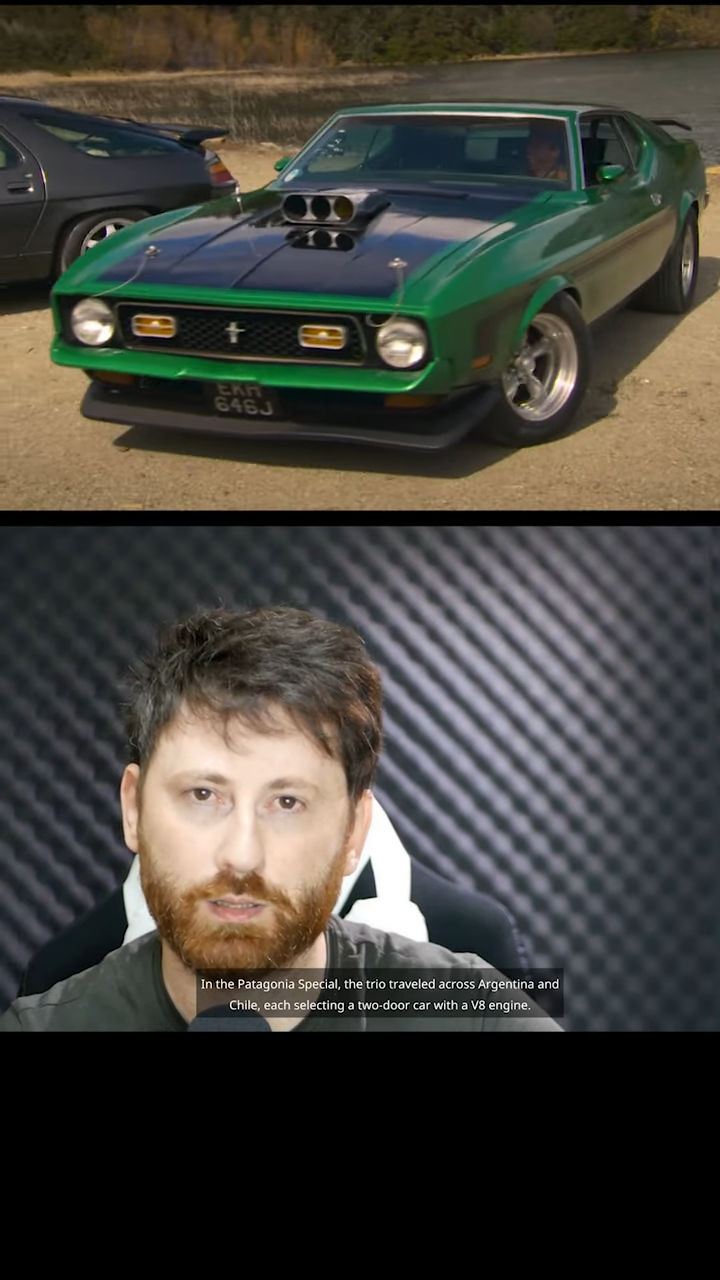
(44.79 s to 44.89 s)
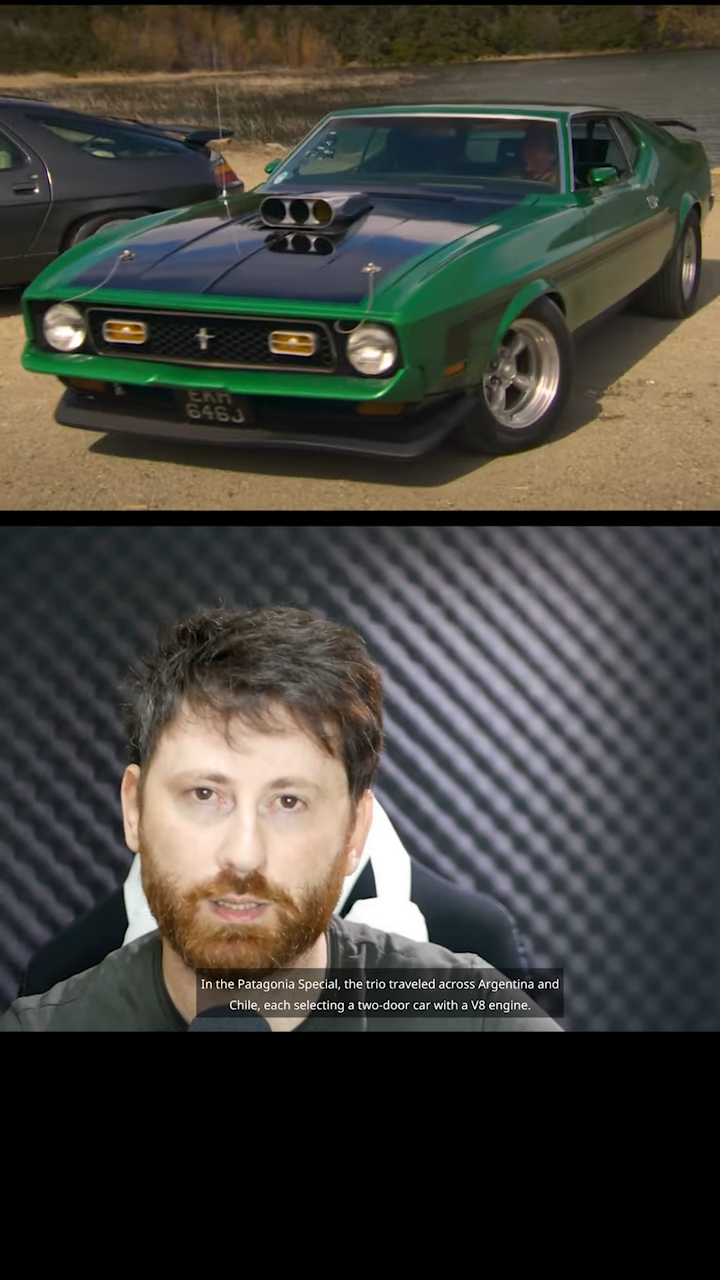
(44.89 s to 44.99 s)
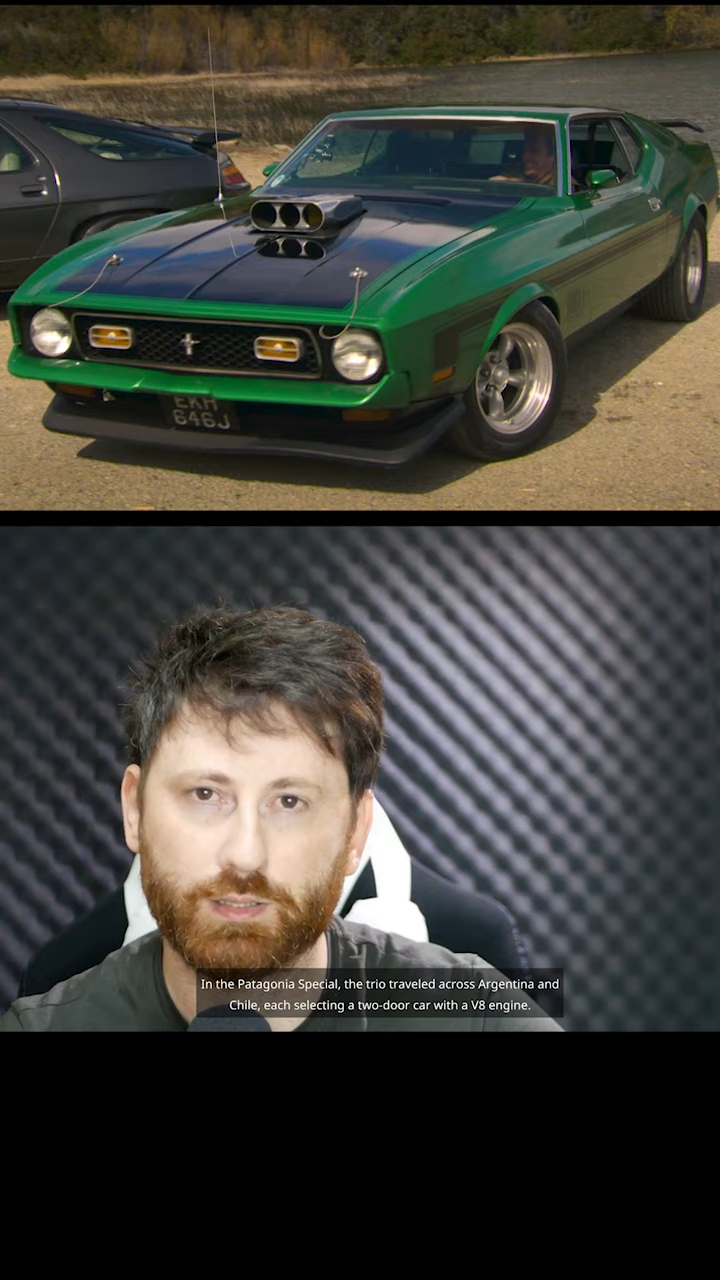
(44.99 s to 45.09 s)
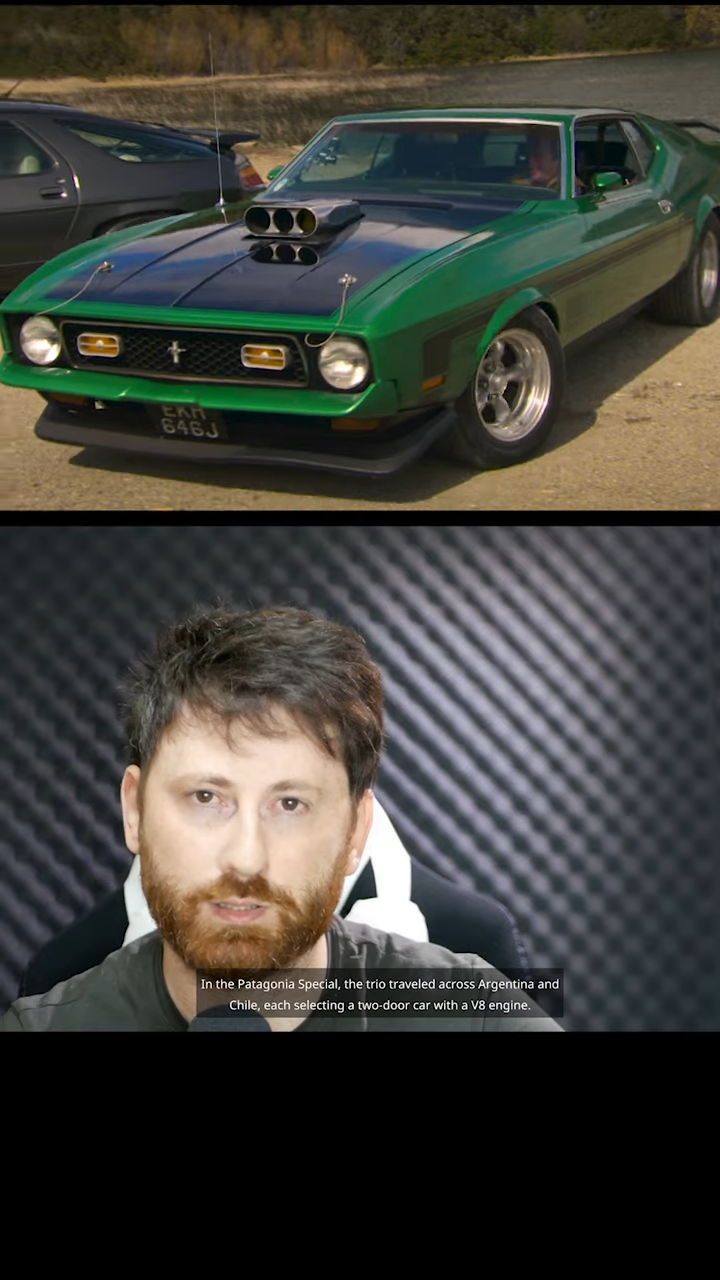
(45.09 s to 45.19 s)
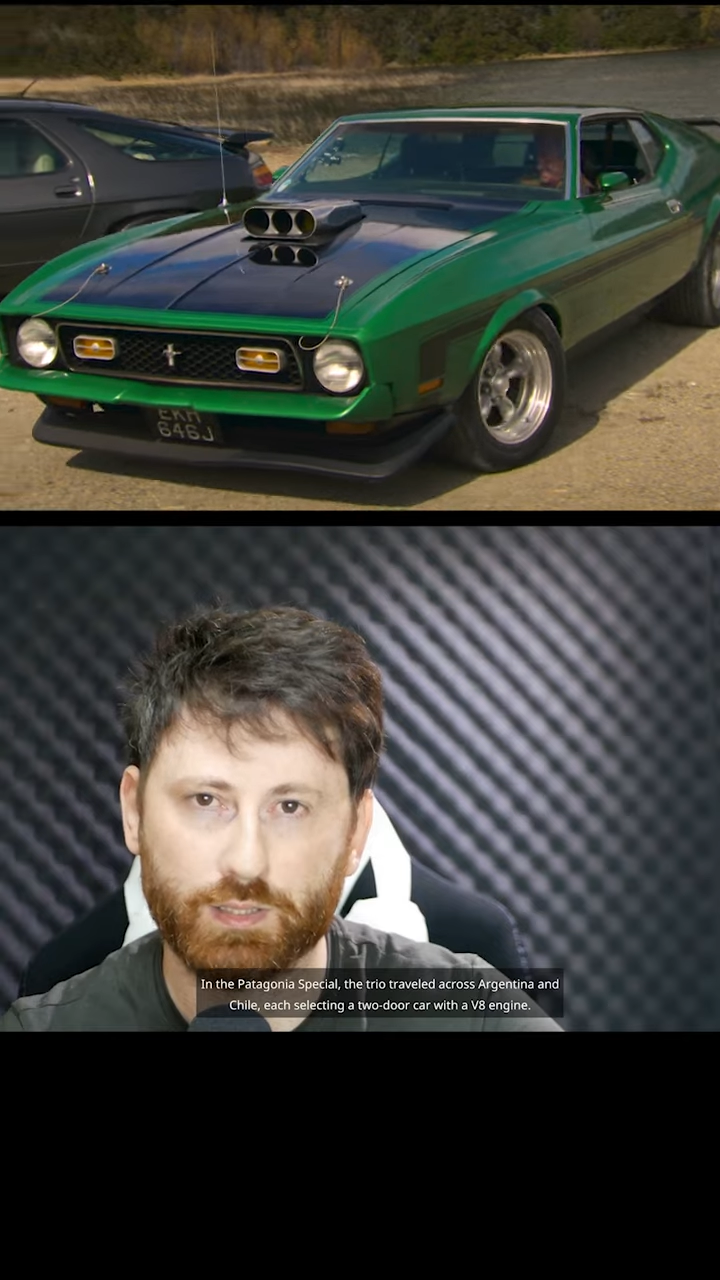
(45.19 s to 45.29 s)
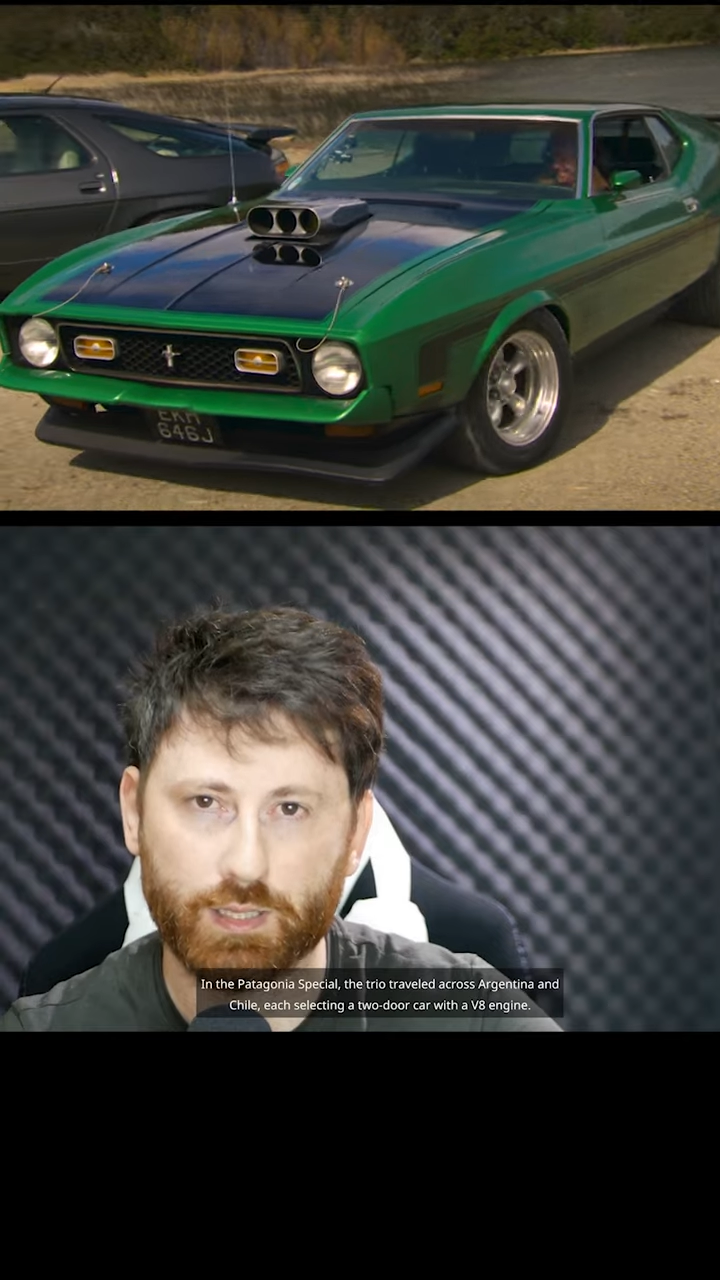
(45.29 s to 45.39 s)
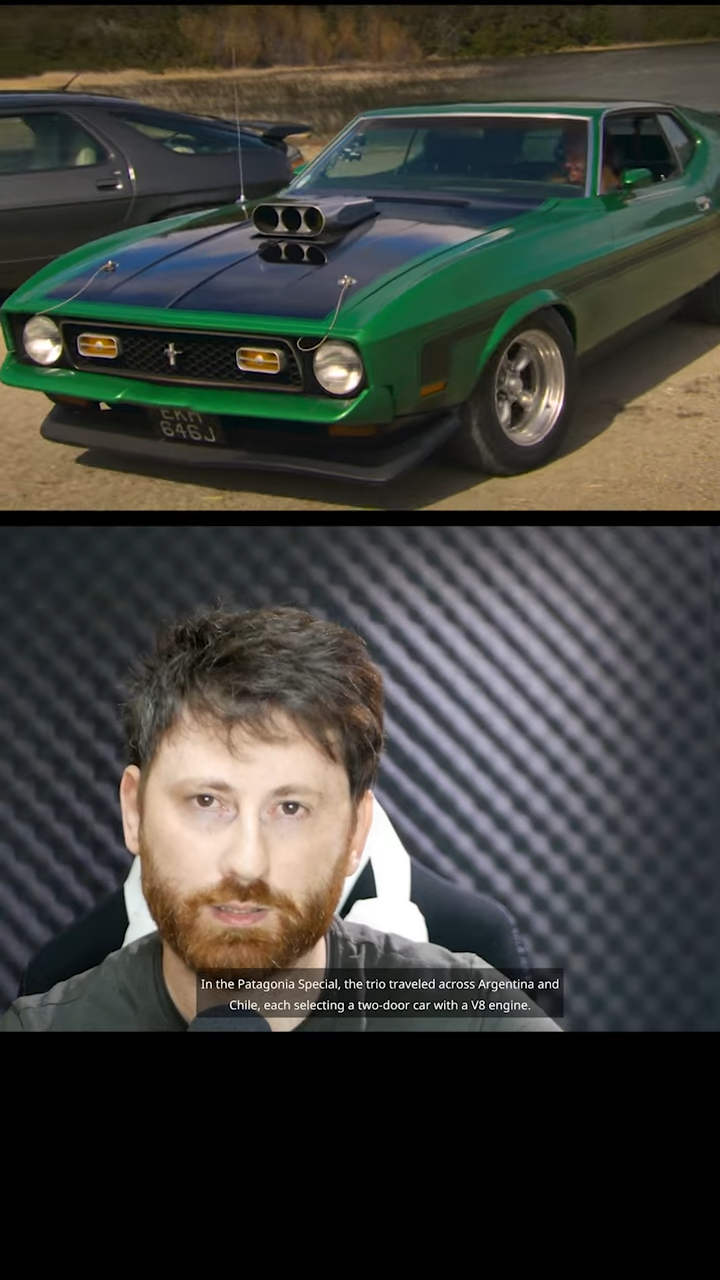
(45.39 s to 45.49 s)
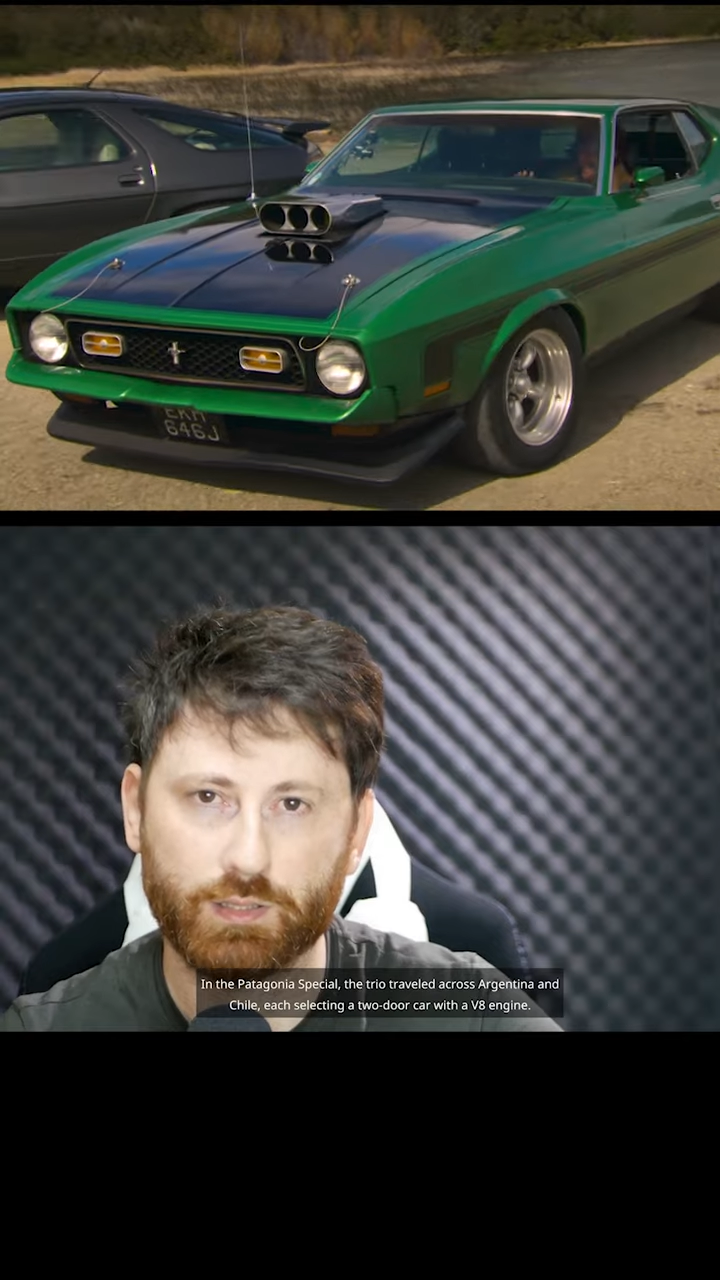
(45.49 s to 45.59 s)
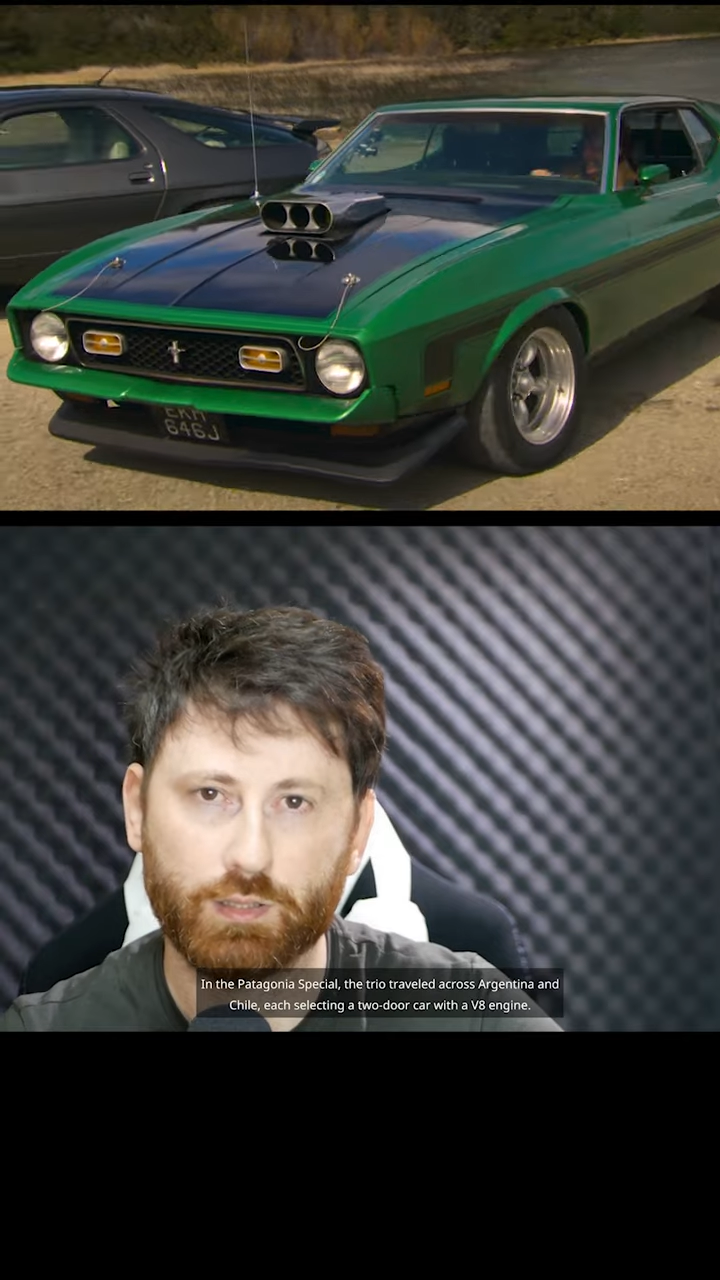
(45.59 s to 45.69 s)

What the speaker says: each selecting